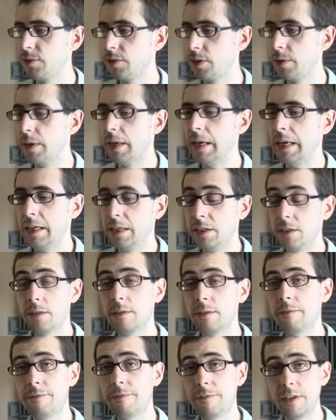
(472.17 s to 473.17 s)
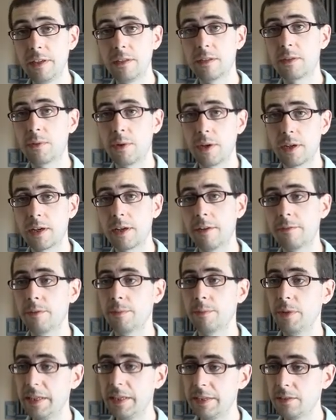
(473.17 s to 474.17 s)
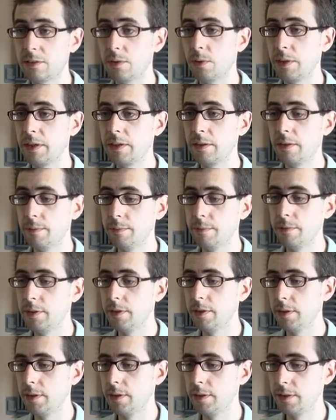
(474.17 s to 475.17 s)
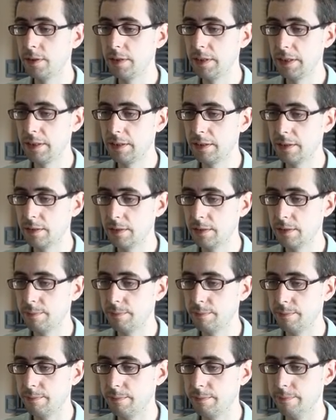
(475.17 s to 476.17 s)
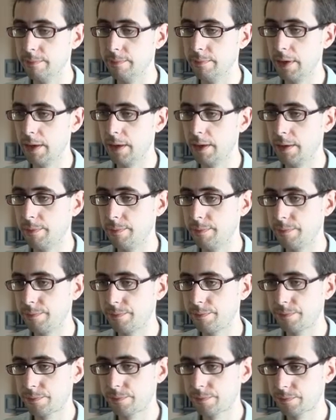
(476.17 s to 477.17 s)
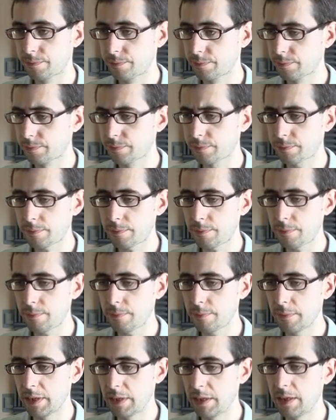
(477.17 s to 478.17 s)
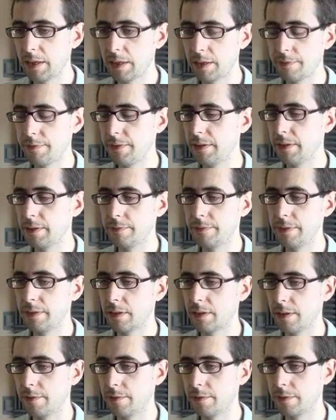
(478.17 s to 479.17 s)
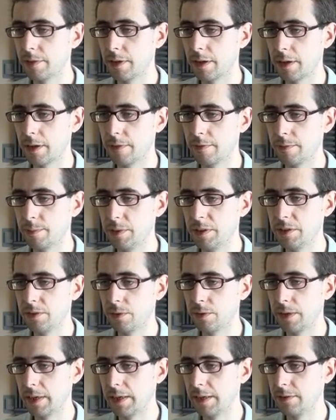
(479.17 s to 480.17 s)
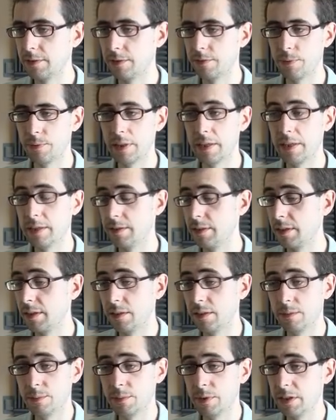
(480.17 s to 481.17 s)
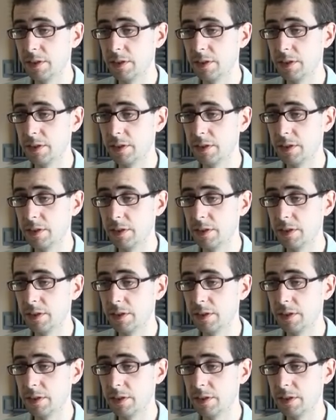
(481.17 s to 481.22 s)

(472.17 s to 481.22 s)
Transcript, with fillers: So you can feel quite comfortable installing the, the, the, the, um, yeah, you can feel feel comfort, uh, comfortable installing any software that isn't included